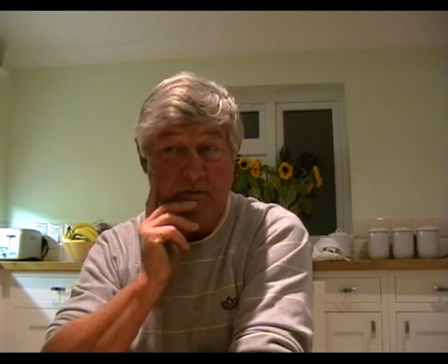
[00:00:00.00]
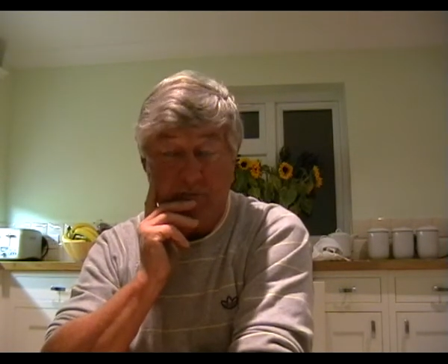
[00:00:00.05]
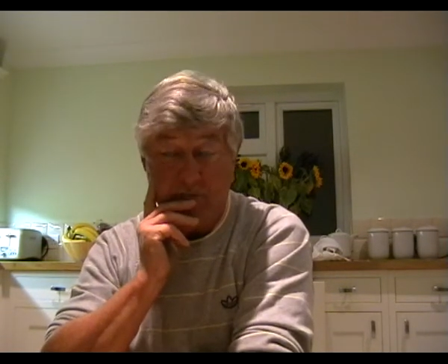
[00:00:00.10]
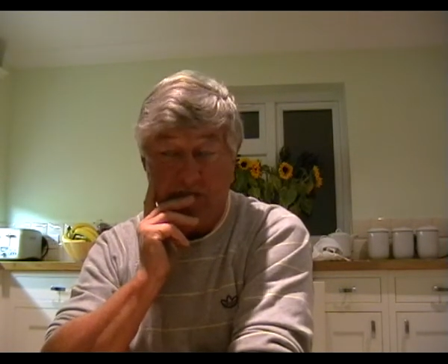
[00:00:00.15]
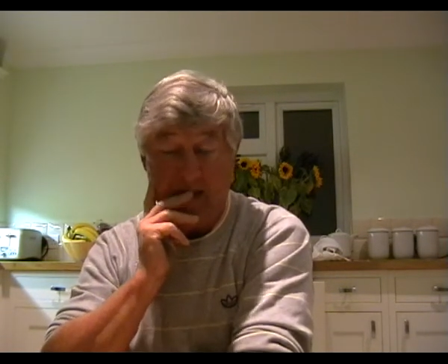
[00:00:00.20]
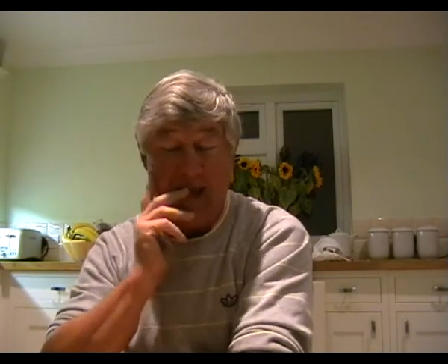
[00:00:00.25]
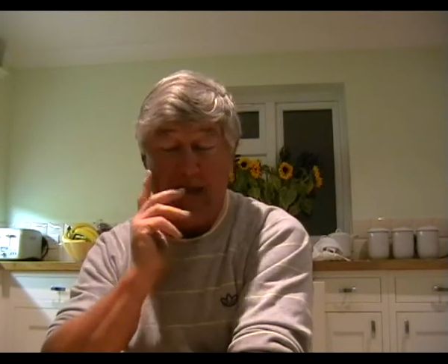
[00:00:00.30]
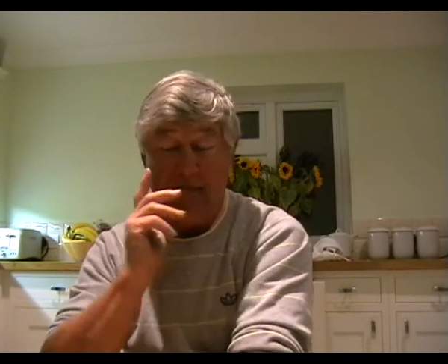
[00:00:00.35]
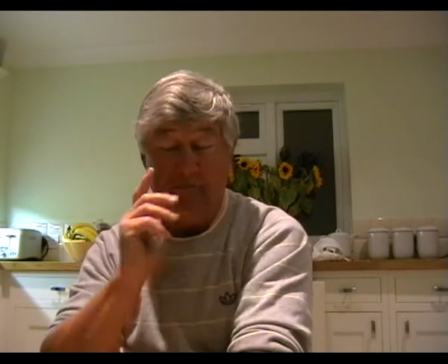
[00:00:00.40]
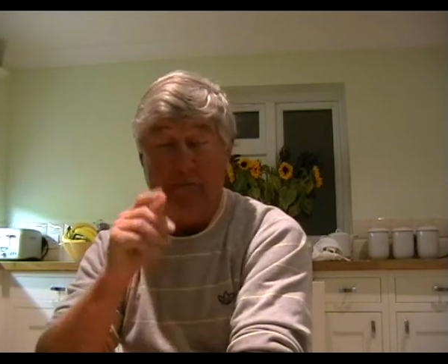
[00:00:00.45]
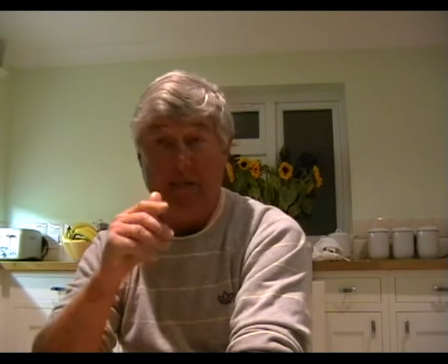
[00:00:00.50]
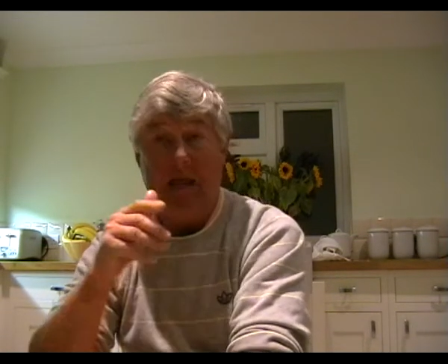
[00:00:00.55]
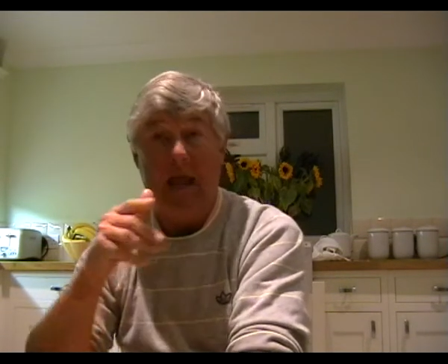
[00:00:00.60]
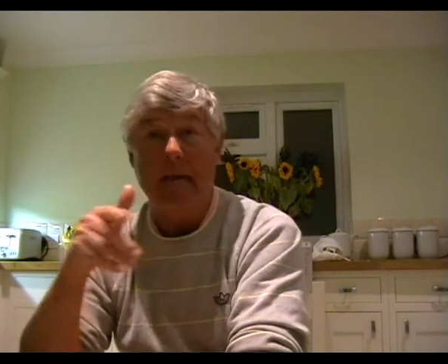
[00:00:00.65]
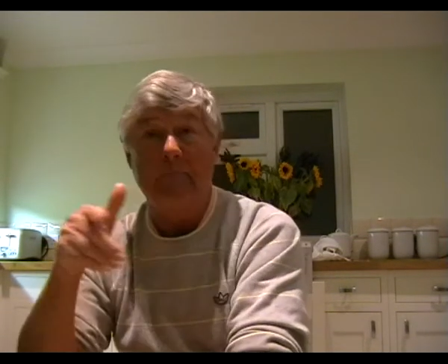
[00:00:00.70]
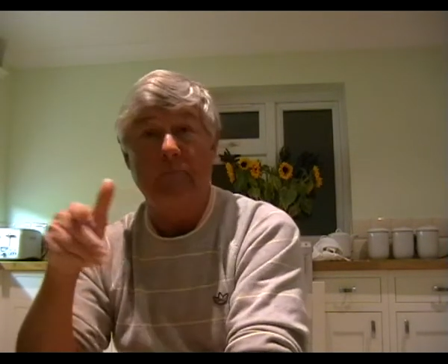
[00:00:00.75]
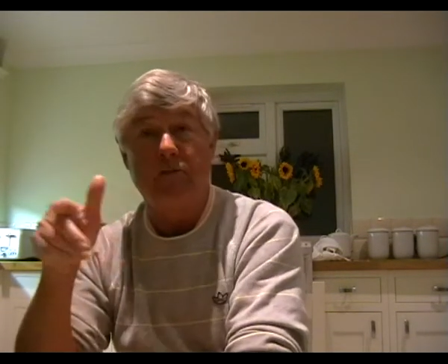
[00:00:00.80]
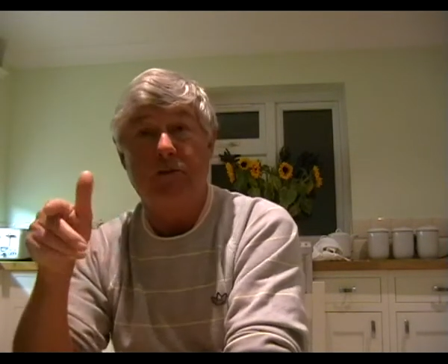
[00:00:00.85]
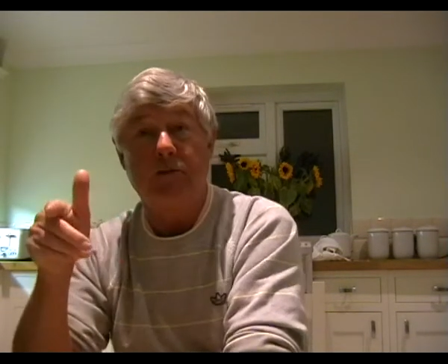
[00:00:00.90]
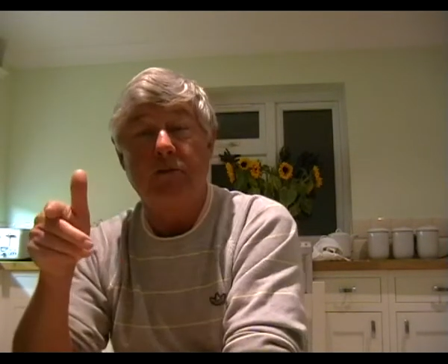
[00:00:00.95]
I was
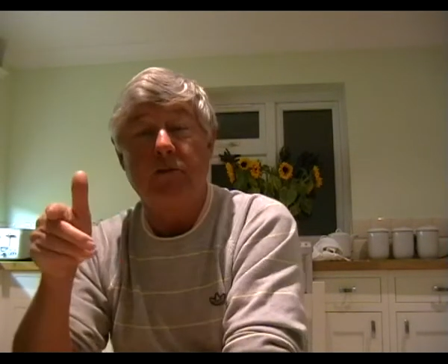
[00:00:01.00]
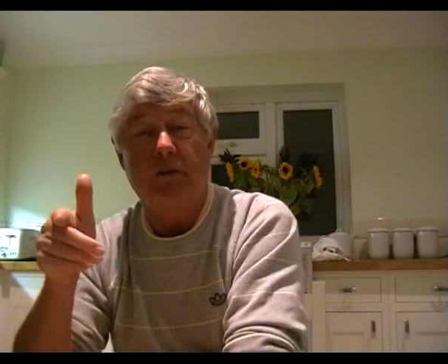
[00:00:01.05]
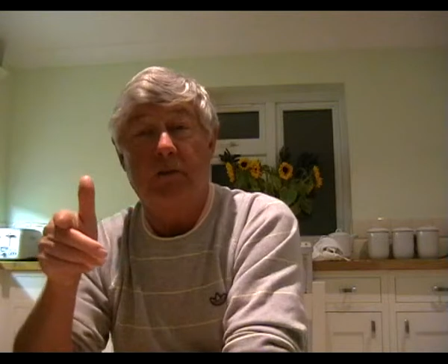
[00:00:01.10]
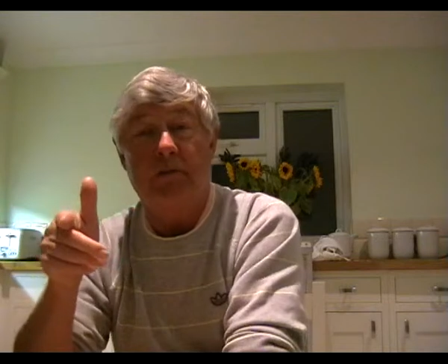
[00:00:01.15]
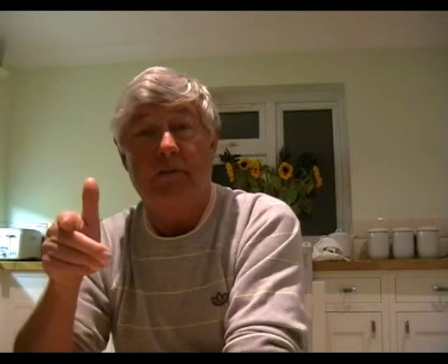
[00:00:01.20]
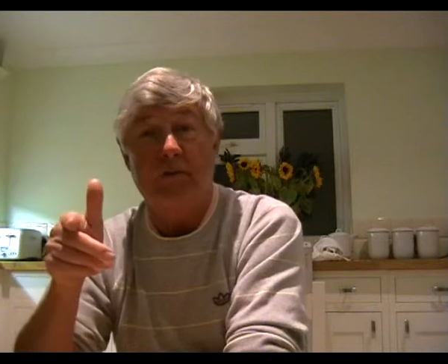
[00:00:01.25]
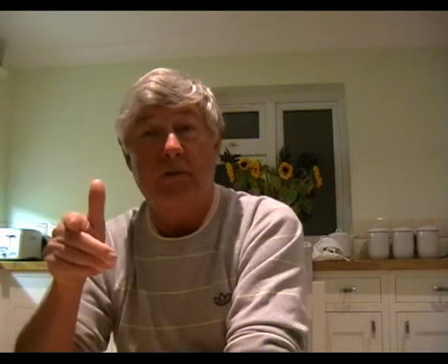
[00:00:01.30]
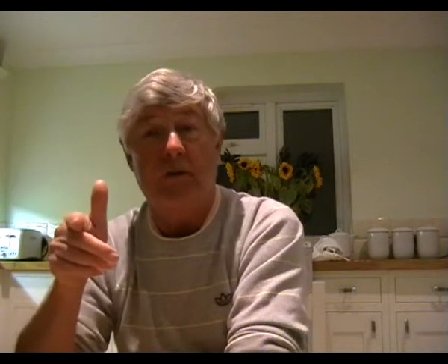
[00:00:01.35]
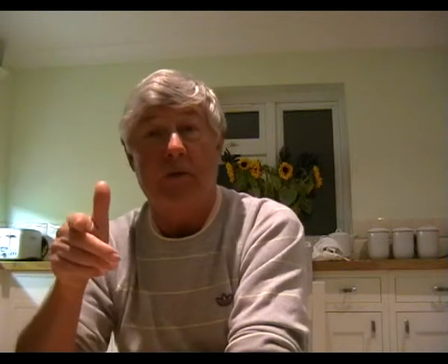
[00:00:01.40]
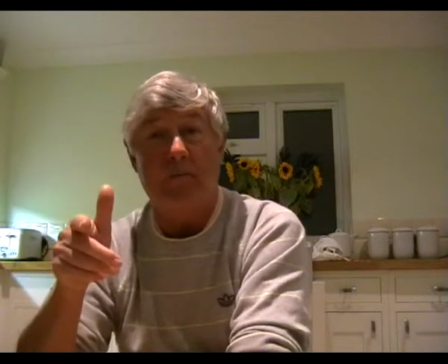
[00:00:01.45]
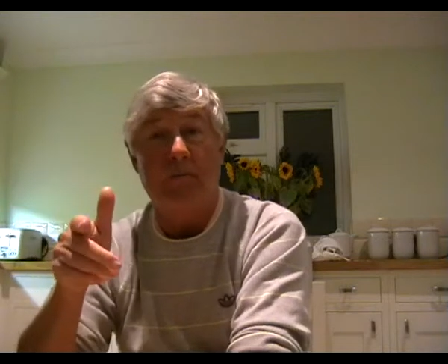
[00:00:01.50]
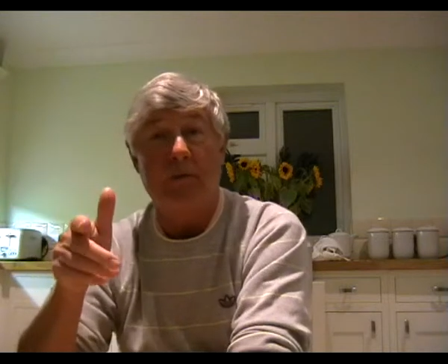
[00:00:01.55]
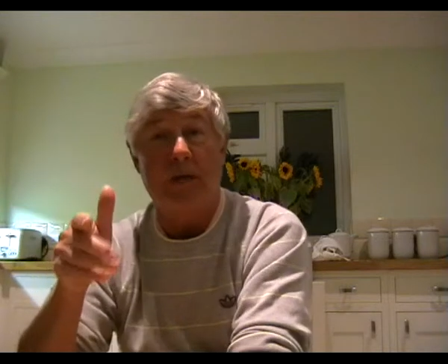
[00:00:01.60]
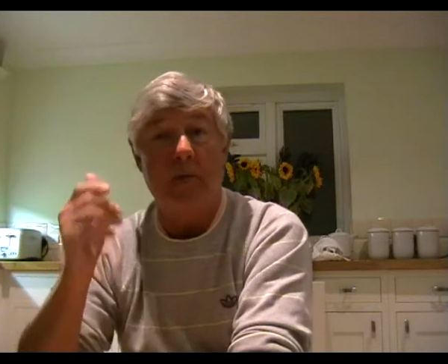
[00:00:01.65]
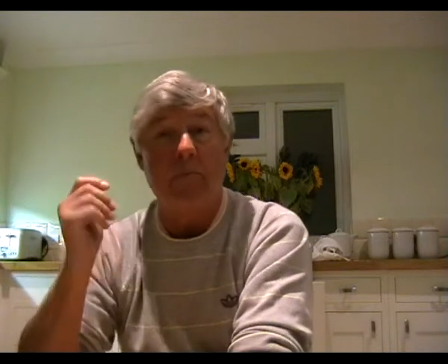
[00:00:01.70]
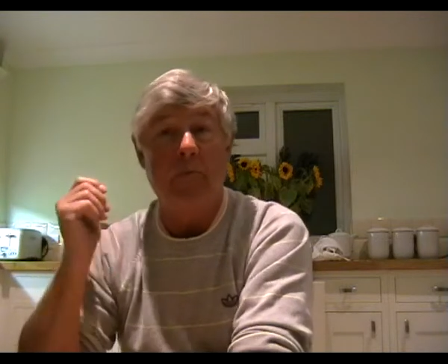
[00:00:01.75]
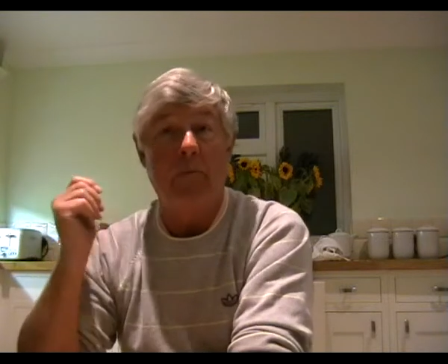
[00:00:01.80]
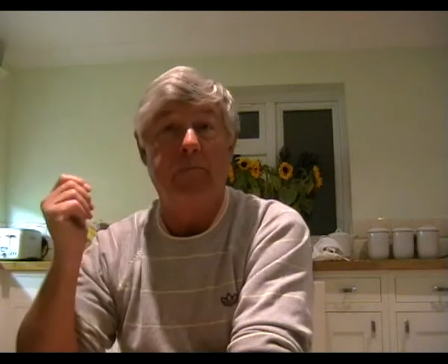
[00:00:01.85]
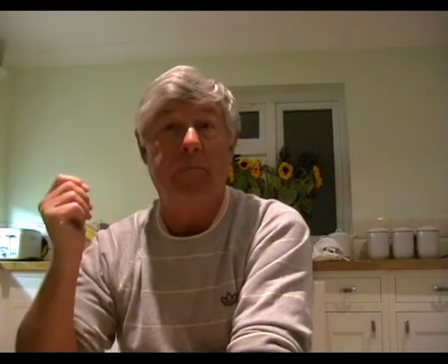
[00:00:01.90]
damn sure the top 10